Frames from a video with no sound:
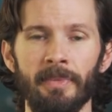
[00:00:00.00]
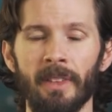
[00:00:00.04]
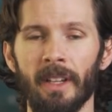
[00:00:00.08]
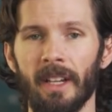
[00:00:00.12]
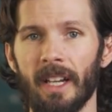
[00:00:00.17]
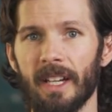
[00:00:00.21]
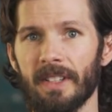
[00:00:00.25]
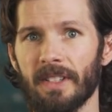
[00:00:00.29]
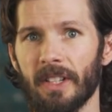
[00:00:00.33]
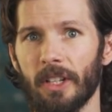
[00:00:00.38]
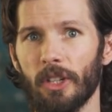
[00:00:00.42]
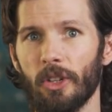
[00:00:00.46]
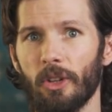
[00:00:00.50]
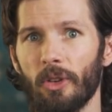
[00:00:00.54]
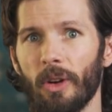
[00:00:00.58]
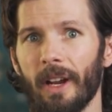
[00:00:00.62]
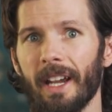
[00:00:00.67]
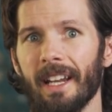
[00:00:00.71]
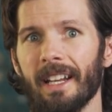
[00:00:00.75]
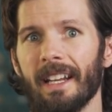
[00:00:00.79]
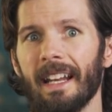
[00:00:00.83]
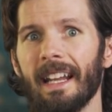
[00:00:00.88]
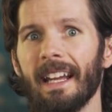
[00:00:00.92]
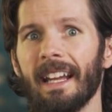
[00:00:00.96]
It's a
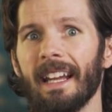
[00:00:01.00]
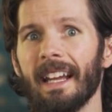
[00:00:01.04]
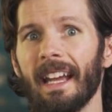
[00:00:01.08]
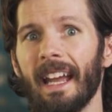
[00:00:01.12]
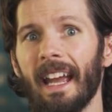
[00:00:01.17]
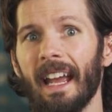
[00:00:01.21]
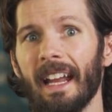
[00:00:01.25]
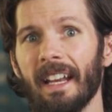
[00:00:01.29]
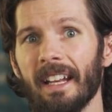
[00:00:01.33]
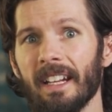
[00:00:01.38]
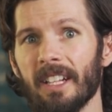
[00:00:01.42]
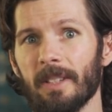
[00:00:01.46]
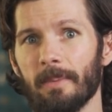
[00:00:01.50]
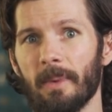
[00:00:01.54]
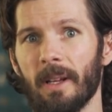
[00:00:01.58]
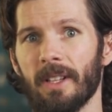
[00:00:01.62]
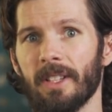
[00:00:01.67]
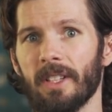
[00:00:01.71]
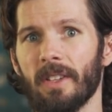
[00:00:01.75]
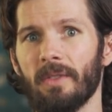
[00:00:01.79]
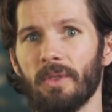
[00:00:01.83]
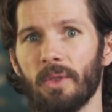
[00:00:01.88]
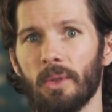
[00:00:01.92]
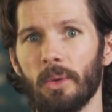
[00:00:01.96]
great,
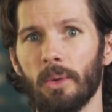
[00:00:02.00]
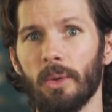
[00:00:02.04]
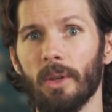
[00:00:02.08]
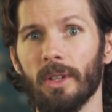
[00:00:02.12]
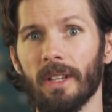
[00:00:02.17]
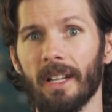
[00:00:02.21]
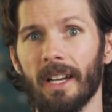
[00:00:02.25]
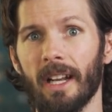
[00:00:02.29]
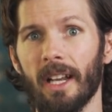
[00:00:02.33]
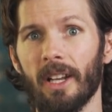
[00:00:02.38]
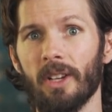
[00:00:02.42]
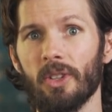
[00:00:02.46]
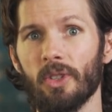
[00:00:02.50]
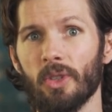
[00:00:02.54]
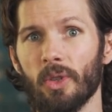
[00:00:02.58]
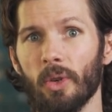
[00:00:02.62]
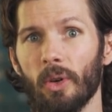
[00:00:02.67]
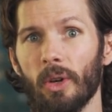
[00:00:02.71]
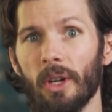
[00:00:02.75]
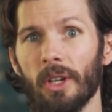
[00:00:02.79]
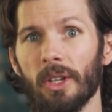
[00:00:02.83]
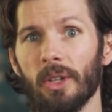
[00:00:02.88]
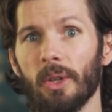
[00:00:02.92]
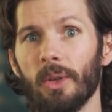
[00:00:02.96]
inexpensive tool that I
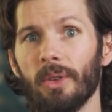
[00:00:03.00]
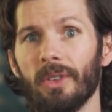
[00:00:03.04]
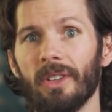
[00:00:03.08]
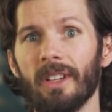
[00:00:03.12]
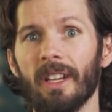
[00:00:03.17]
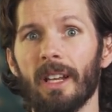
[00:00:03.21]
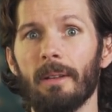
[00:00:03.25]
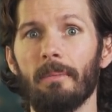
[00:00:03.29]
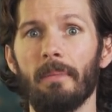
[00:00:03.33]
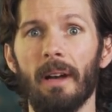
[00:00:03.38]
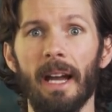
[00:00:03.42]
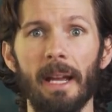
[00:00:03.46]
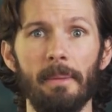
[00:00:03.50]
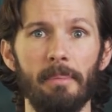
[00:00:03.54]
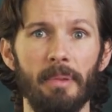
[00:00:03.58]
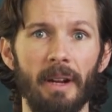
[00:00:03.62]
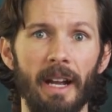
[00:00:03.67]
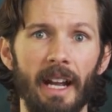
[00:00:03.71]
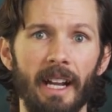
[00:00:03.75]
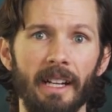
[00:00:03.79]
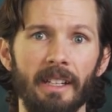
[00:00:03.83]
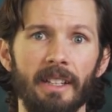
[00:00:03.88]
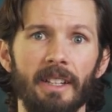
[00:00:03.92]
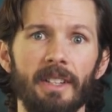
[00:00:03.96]
enjoy using in my
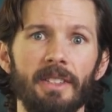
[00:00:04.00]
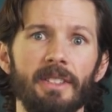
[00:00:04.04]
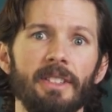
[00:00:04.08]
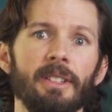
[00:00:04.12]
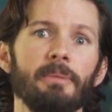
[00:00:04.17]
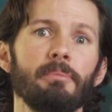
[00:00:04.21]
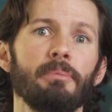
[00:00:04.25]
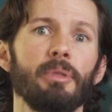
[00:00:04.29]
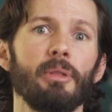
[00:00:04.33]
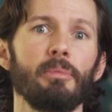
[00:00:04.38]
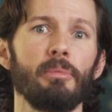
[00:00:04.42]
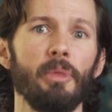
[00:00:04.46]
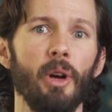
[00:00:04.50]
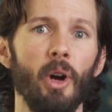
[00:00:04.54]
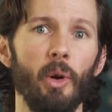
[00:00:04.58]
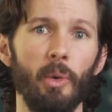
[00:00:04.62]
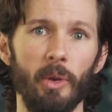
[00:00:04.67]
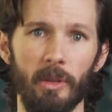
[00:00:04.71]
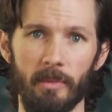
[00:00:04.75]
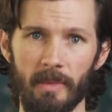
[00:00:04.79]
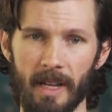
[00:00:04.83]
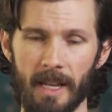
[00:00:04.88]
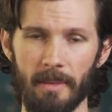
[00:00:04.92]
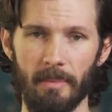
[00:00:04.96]
practice and promote
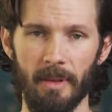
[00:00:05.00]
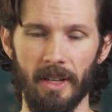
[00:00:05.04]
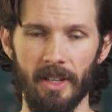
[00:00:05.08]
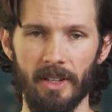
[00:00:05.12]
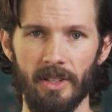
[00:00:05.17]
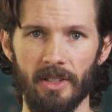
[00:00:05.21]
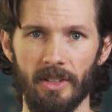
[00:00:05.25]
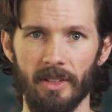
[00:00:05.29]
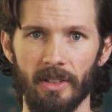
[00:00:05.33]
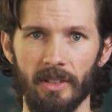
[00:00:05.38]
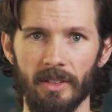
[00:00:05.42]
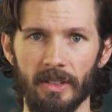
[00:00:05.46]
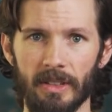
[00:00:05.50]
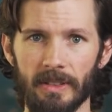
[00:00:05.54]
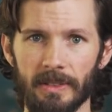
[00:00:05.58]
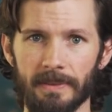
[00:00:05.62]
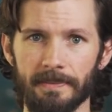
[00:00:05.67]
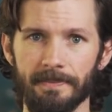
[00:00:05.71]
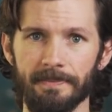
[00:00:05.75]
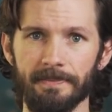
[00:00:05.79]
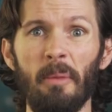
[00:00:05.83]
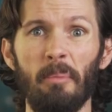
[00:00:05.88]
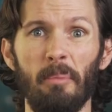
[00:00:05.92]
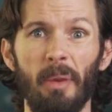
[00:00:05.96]
with my patients.
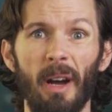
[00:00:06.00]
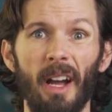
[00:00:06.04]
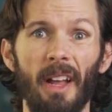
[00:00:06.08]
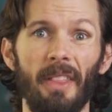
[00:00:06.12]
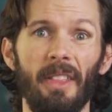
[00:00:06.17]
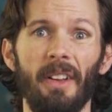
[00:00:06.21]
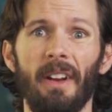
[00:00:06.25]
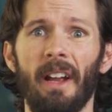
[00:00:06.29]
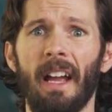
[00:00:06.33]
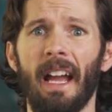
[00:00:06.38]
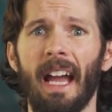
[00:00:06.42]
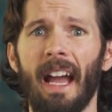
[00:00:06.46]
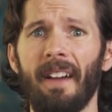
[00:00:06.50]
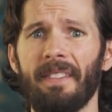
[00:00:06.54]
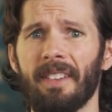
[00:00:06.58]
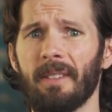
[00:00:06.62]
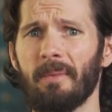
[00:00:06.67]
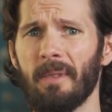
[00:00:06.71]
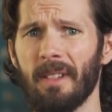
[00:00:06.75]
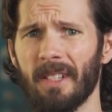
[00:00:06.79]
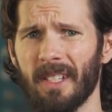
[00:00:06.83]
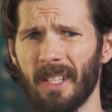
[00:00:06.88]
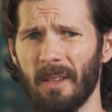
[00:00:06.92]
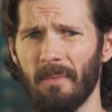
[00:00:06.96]
But there have to
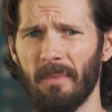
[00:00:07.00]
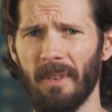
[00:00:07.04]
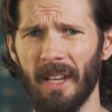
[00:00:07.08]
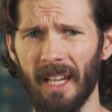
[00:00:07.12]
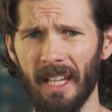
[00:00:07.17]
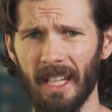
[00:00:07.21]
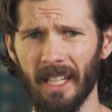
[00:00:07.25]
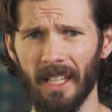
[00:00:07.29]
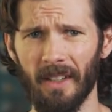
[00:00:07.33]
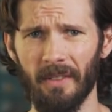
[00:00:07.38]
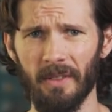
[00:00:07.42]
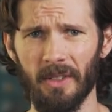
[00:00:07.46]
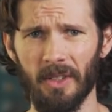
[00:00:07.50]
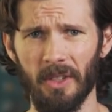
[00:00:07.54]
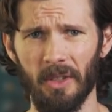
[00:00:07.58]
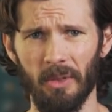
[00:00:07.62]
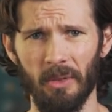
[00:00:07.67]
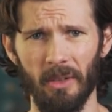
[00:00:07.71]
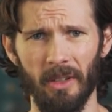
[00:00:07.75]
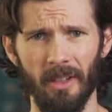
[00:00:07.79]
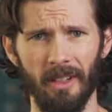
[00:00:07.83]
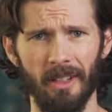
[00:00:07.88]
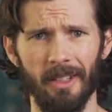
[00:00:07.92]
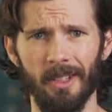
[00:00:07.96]
be some negatives to
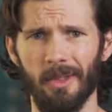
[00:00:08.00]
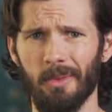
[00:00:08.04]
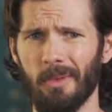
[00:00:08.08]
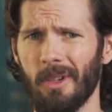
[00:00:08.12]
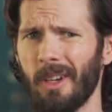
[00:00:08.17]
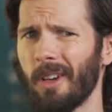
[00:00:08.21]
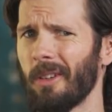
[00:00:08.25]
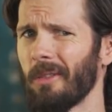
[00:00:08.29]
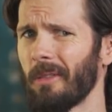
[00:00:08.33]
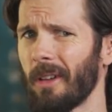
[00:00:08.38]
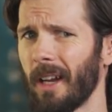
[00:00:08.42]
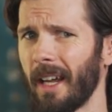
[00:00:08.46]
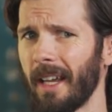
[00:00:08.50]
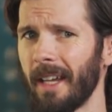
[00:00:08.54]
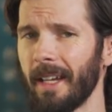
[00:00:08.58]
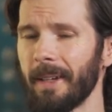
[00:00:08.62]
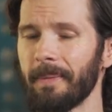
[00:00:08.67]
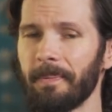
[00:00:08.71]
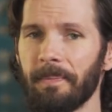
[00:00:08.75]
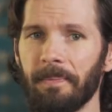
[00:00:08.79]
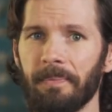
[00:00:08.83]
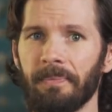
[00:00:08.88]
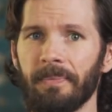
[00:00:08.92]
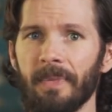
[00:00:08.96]
it as well, right?
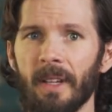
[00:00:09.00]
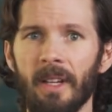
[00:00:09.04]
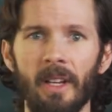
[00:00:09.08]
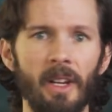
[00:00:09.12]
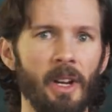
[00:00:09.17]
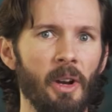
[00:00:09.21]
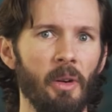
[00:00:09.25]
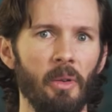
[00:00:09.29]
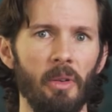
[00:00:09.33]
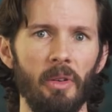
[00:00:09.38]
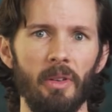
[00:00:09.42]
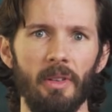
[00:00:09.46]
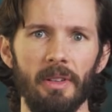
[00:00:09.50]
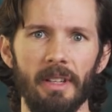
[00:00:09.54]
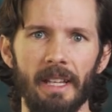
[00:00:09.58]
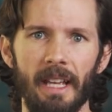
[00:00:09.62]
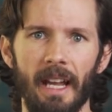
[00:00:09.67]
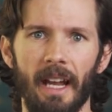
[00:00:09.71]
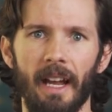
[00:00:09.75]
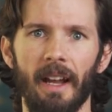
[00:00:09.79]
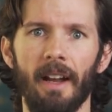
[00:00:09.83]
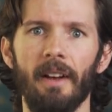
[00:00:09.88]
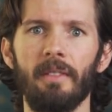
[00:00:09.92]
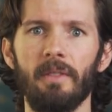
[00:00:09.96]
Well,
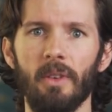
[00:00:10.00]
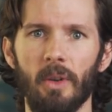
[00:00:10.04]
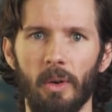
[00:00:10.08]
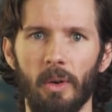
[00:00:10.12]
yeah, of